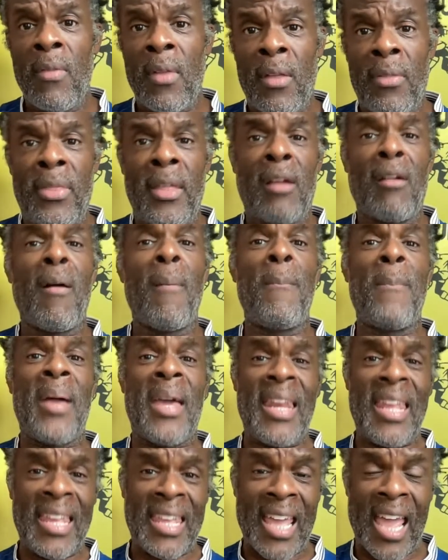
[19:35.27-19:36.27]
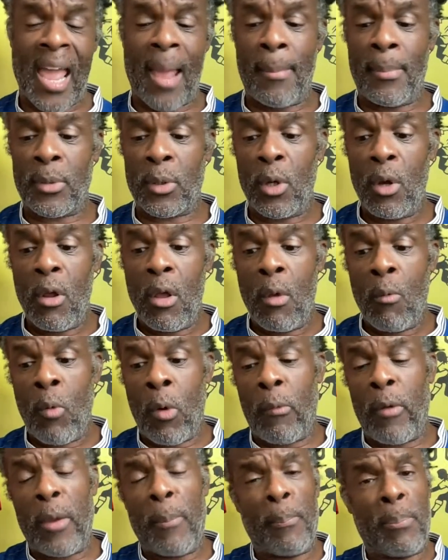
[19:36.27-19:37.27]
that there are many games
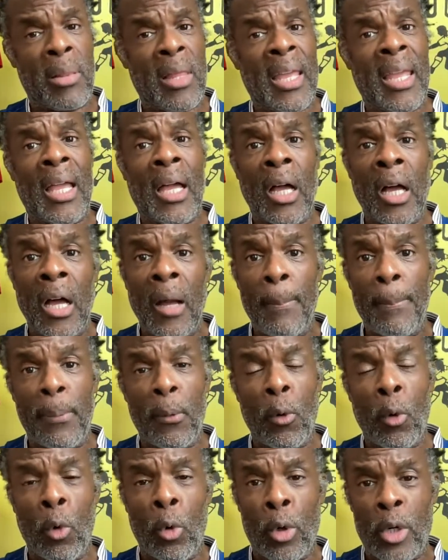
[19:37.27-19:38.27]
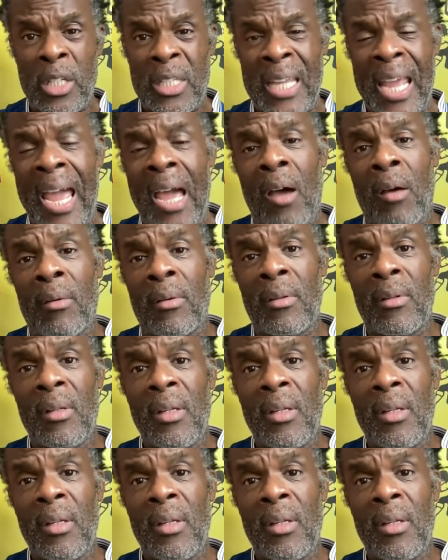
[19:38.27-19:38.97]
where we play up or down